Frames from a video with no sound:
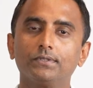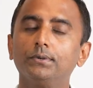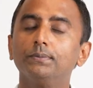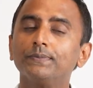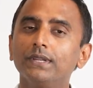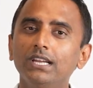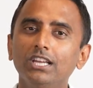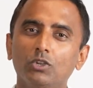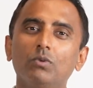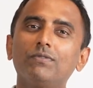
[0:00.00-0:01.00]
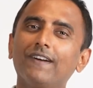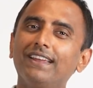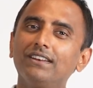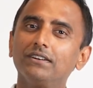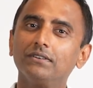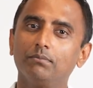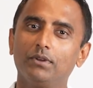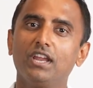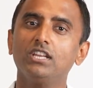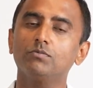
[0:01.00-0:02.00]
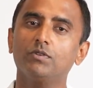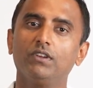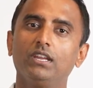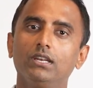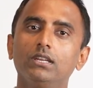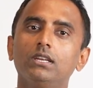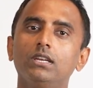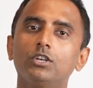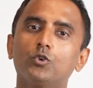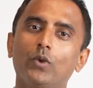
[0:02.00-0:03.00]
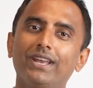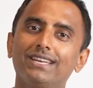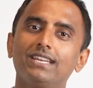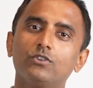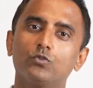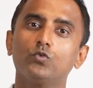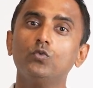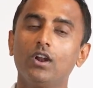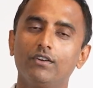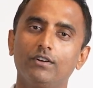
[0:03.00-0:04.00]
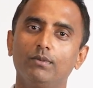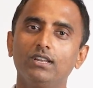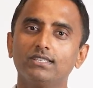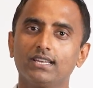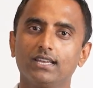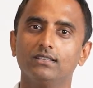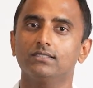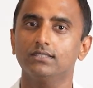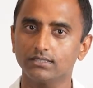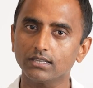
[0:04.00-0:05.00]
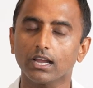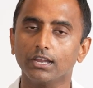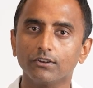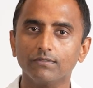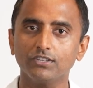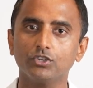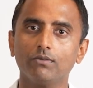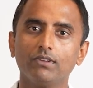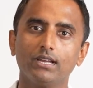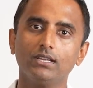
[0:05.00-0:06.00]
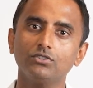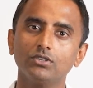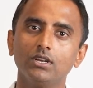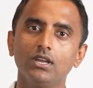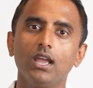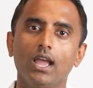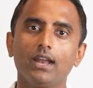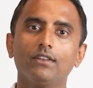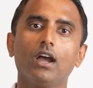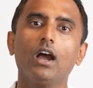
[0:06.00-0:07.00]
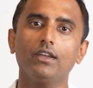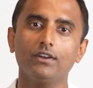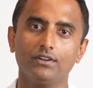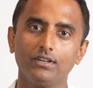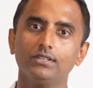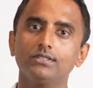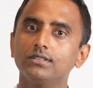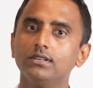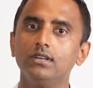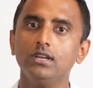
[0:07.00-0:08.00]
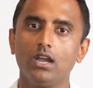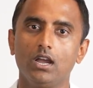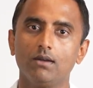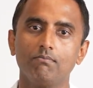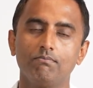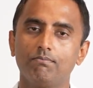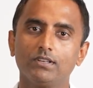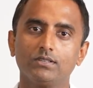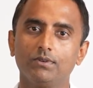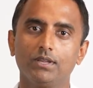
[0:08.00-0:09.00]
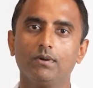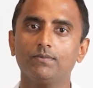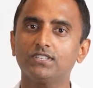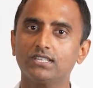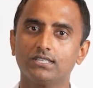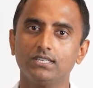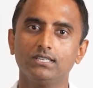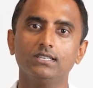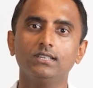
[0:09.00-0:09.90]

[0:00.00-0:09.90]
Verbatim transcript: So you will find a range between 20 to 200 milliseconds is the kind of HRV range, and the higher it is, possibly above 60,